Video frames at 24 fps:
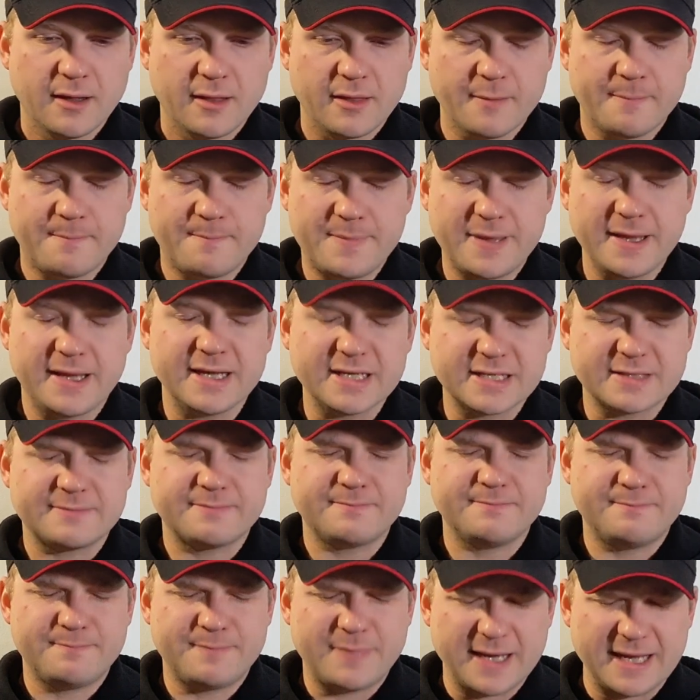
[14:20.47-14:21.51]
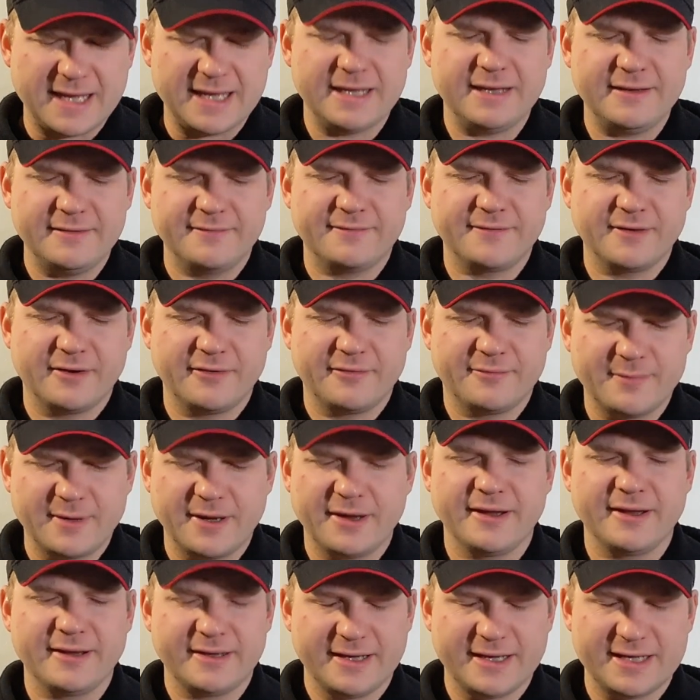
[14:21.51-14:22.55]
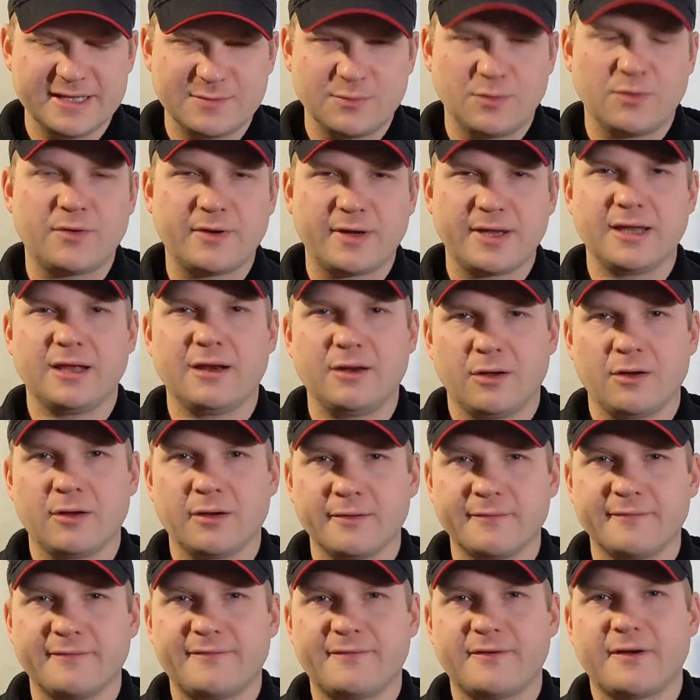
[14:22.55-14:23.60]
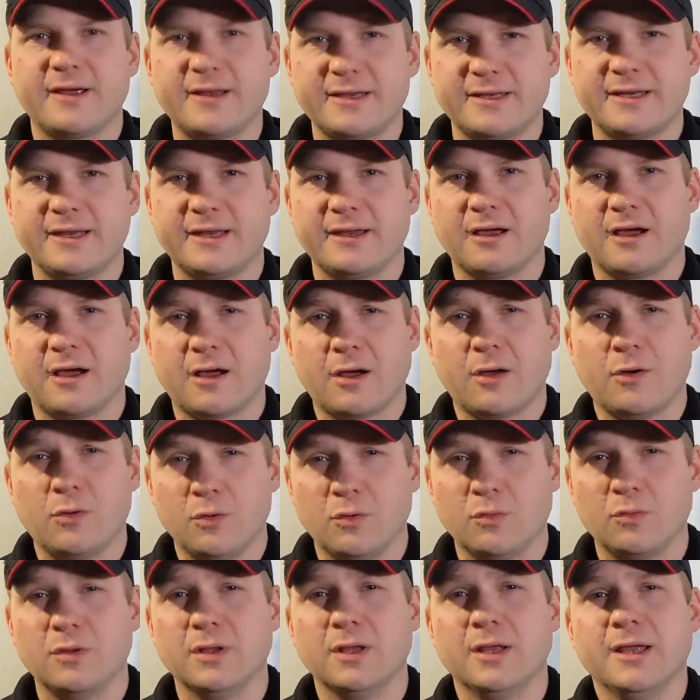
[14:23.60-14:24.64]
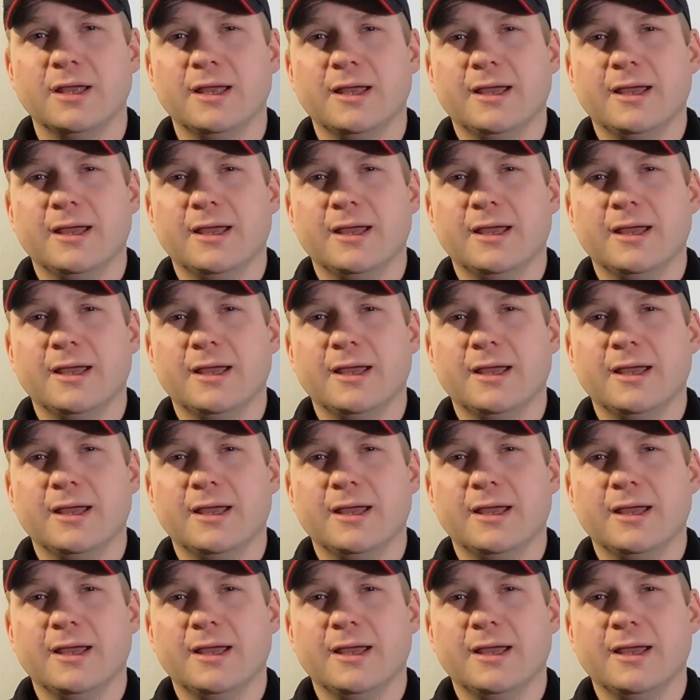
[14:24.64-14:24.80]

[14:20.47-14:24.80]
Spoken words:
The biggest peeve of mine is walking along and finding a hole